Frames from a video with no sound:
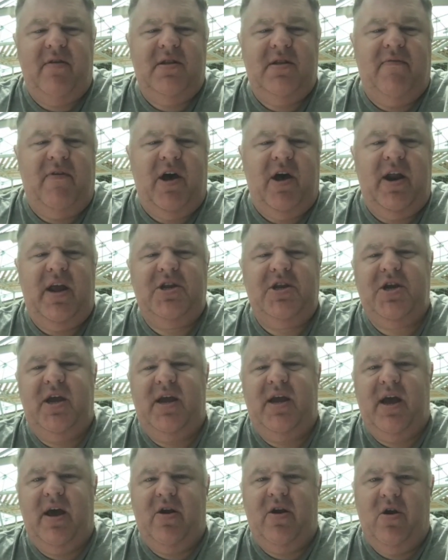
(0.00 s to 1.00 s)
De'Von
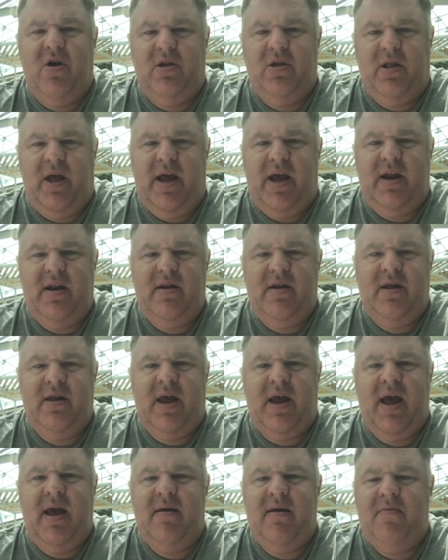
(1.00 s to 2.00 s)
Achane got hurt
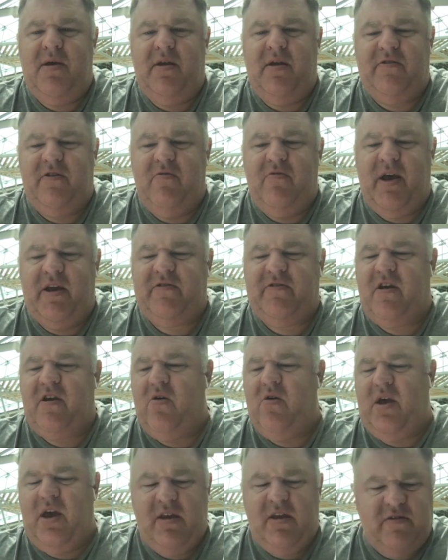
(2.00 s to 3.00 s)
late in the game against New
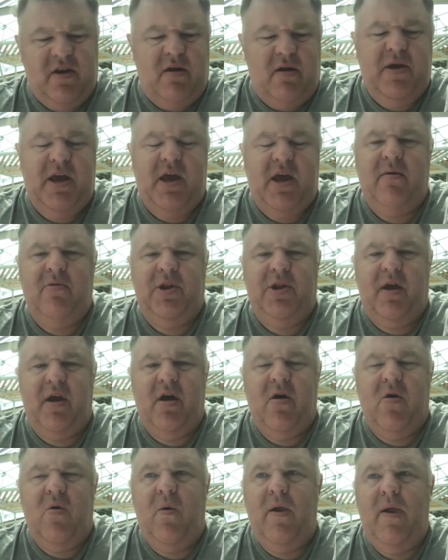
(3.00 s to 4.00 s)
Mexico. He's going to be
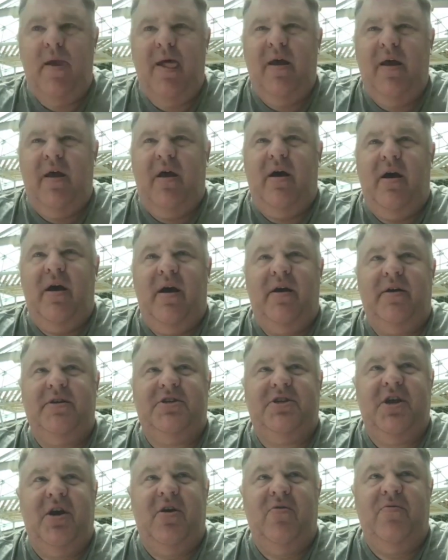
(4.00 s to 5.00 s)
able to go.
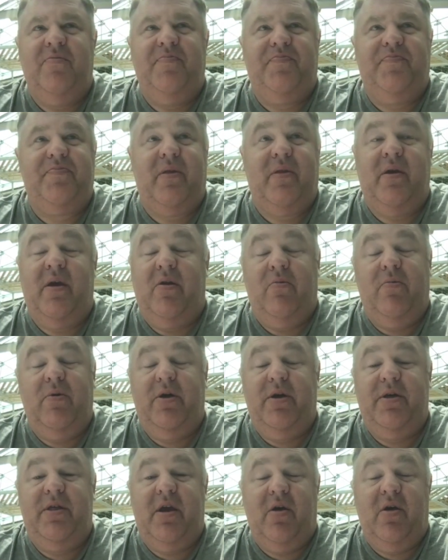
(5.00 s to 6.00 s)
Uh, so,
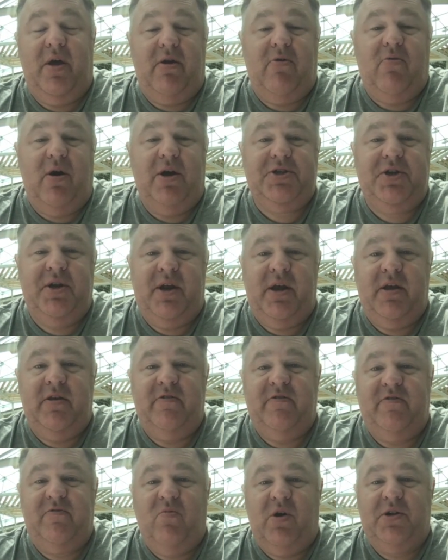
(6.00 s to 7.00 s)
you know, really the only
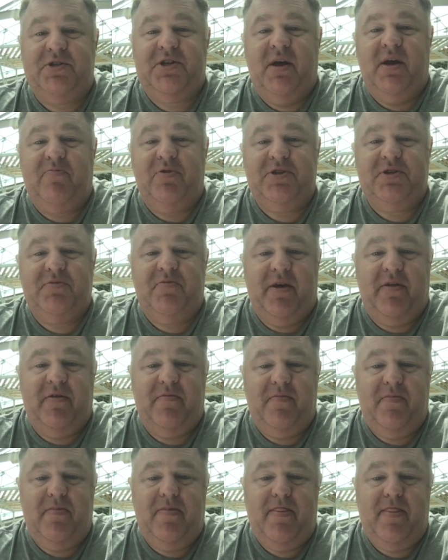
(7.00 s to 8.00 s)
question is what's up with
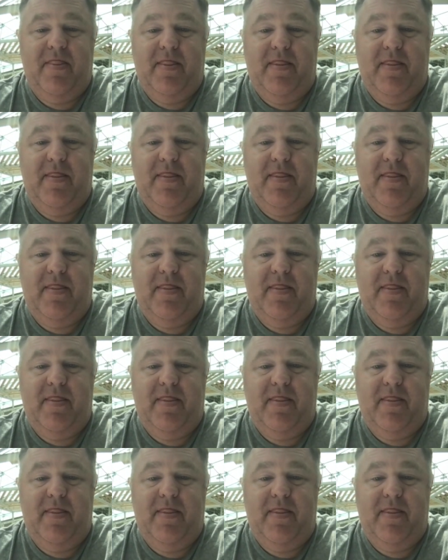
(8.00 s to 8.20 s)
Smith.